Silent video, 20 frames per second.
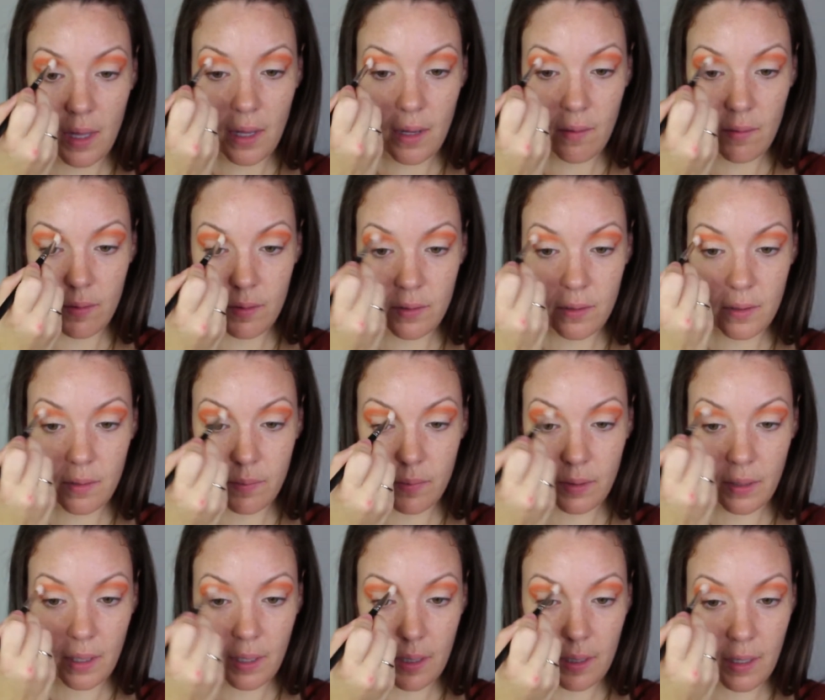And we're just gonna
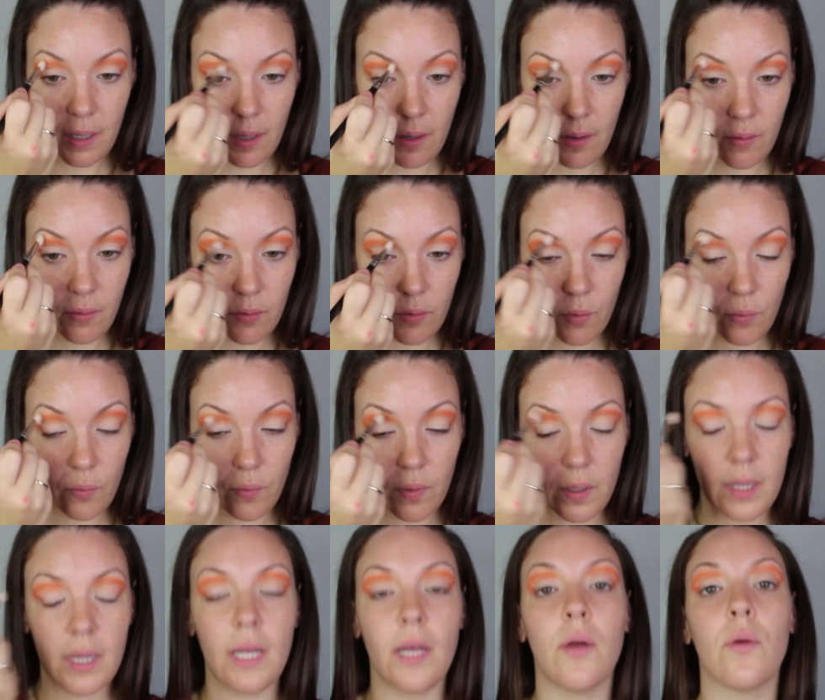blend out
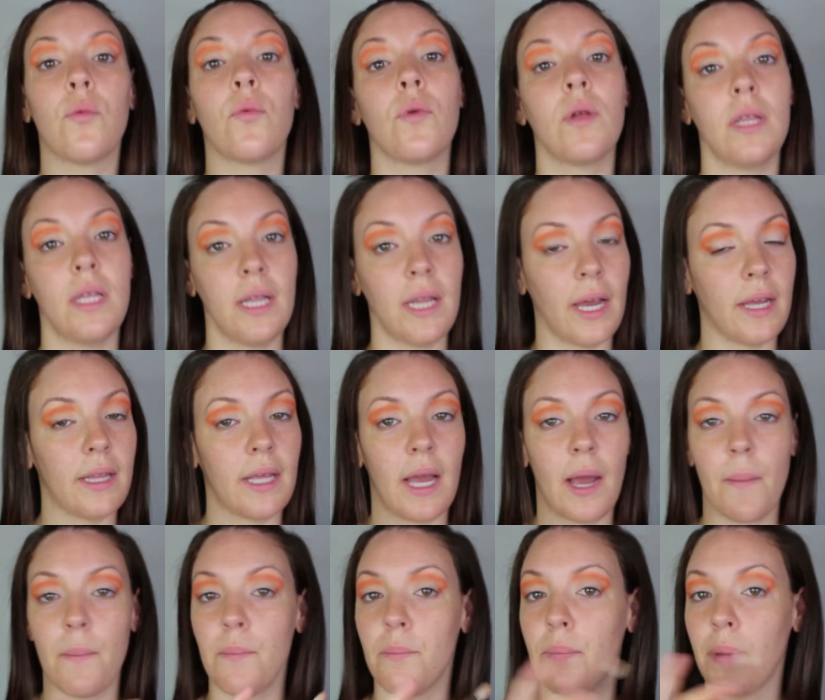really, really lightly.
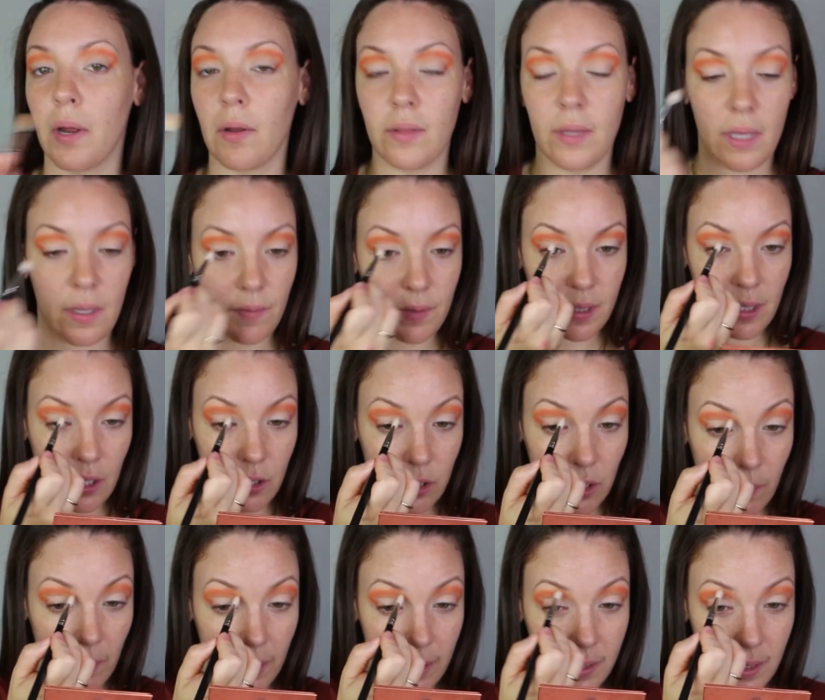I'm barely even
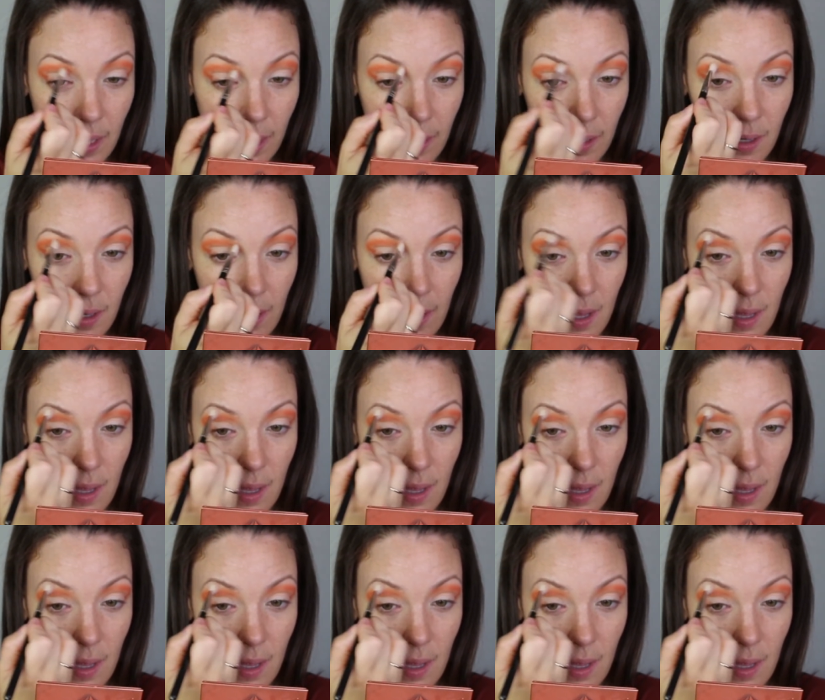touching my skin.